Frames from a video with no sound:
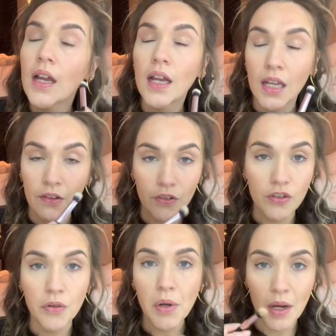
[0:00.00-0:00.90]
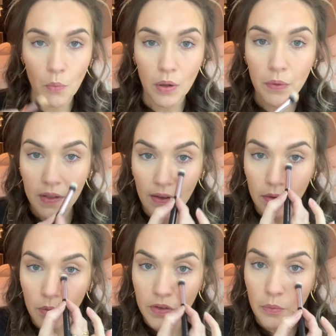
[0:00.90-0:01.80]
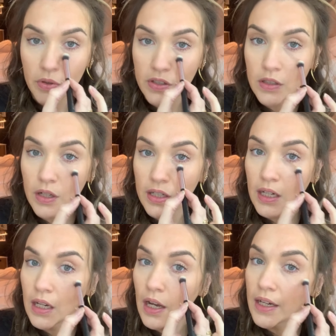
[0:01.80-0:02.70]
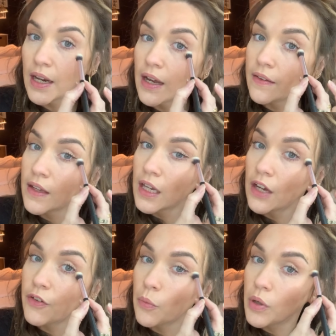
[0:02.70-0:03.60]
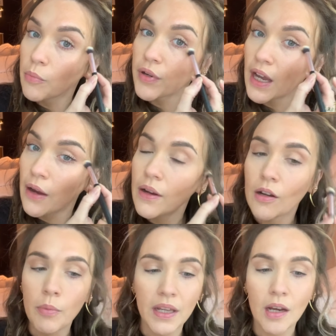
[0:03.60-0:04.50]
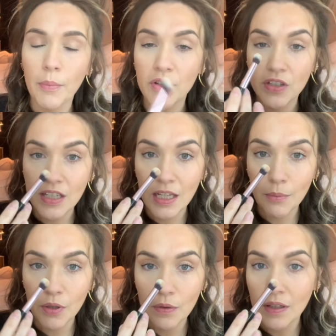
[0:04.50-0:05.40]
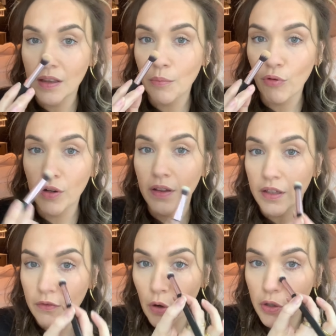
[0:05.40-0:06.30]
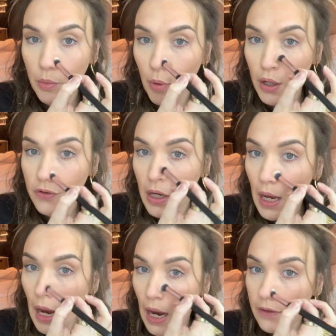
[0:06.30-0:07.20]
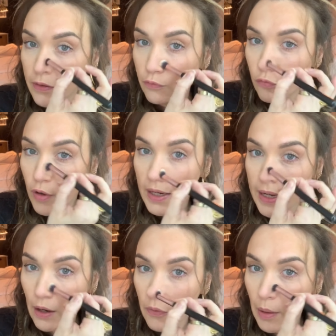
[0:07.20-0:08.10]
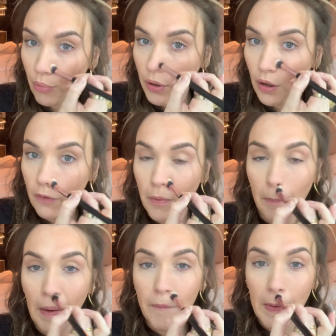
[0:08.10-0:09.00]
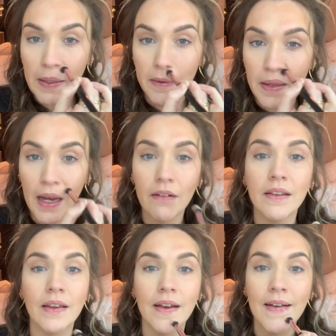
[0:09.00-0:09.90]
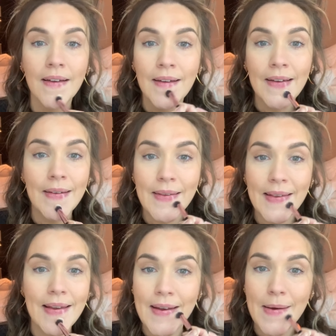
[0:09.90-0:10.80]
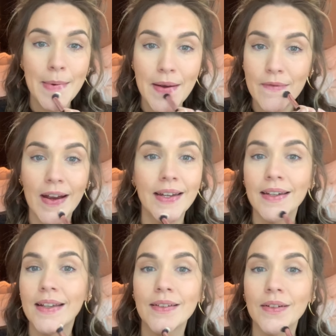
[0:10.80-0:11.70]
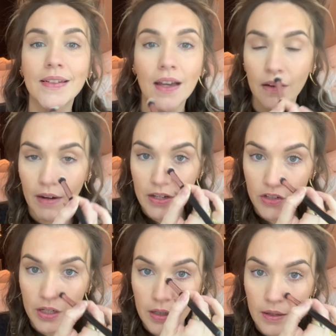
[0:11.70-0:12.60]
If you do, it will settle. So we're just looking at light layers. If you want to bring it out a little bit here, but just keep using the product that you've got on your brush and just really get all that product off and buff it into the areas there you see a little bit of redness or discoloration.